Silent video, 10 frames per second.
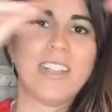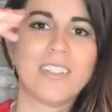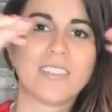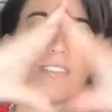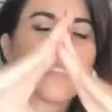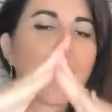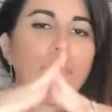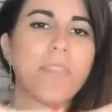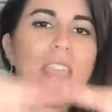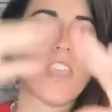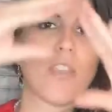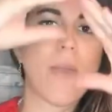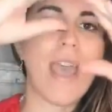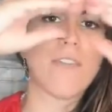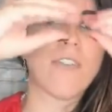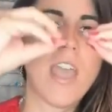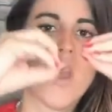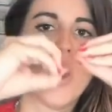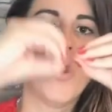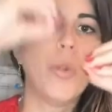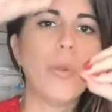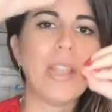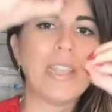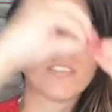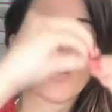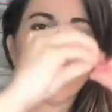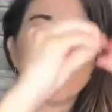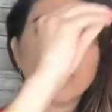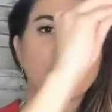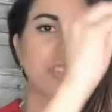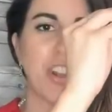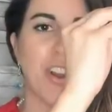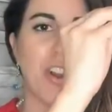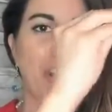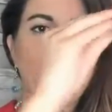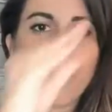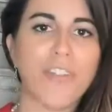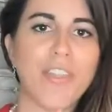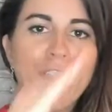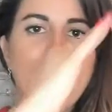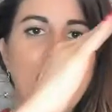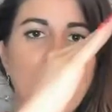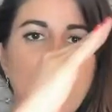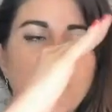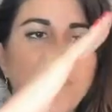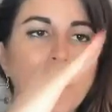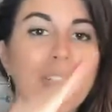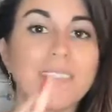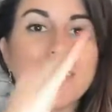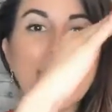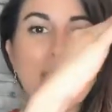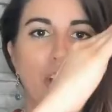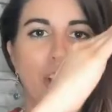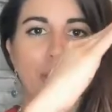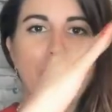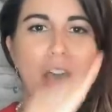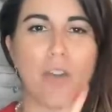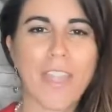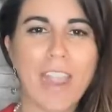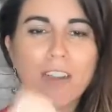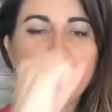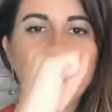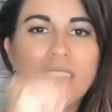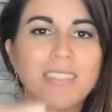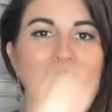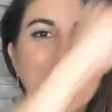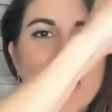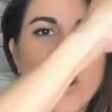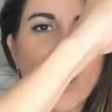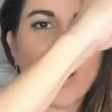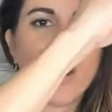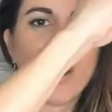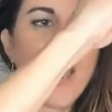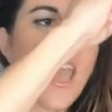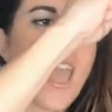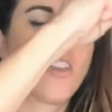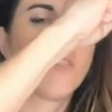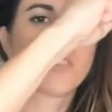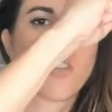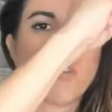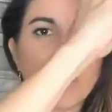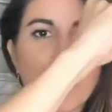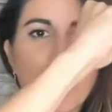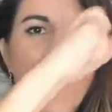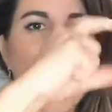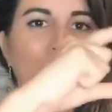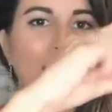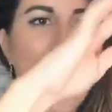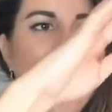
So same thing, you have who is going to serve the seeker, the healthcare seeker, and who's going to provide that,